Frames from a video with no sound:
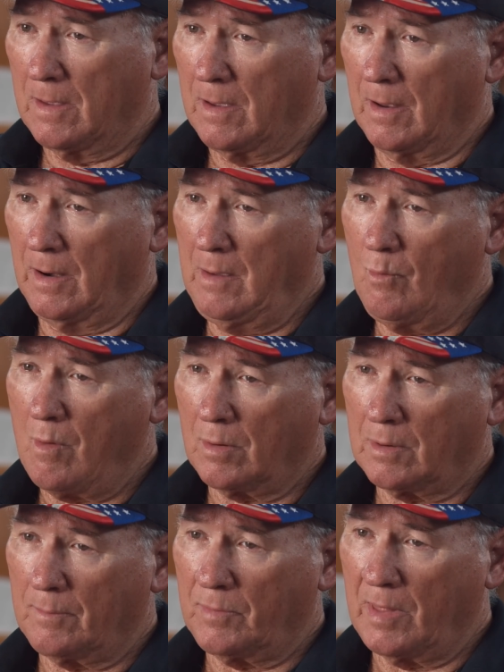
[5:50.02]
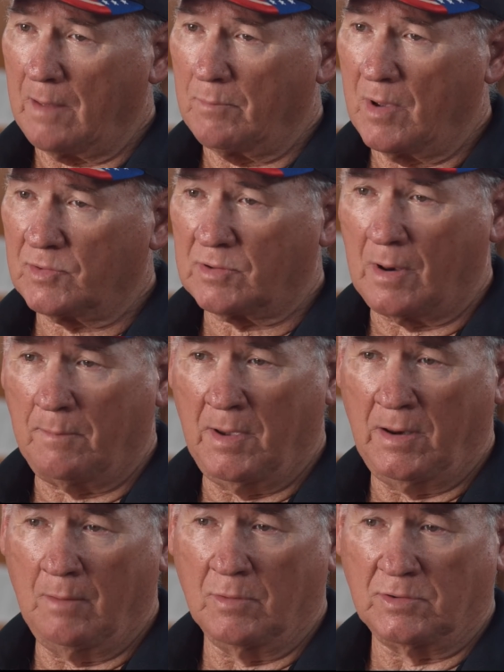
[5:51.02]
And he walked up to that bus, and I
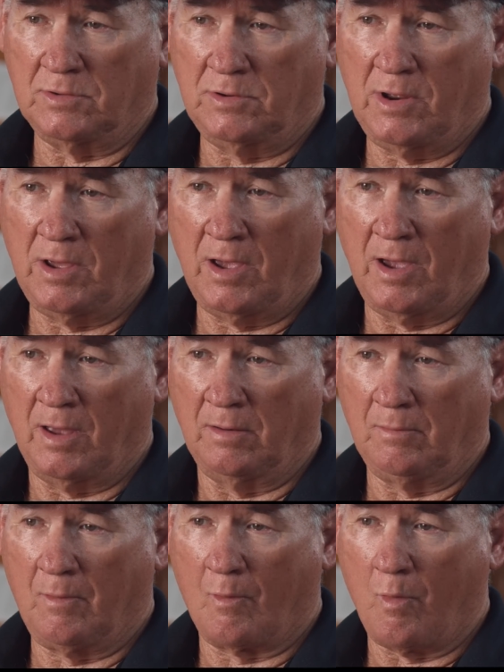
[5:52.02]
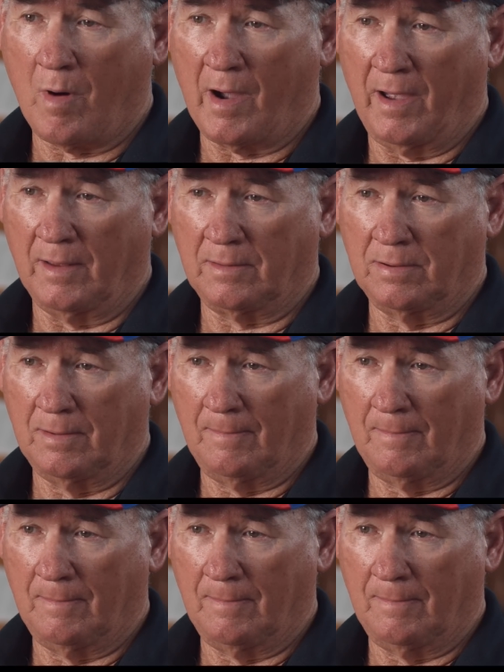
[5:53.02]
mean, it was dead quiet.